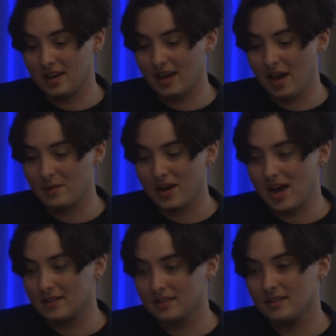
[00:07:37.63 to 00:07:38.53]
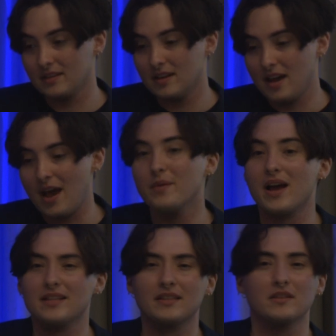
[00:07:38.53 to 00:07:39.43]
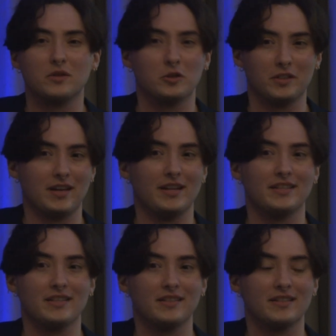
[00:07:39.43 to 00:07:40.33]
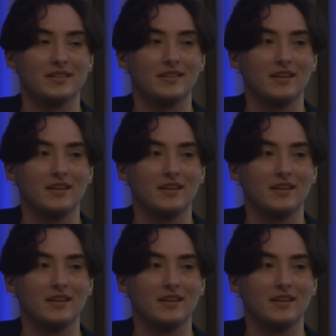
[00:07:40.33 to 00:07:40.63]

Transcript: Like I would ask a social scientist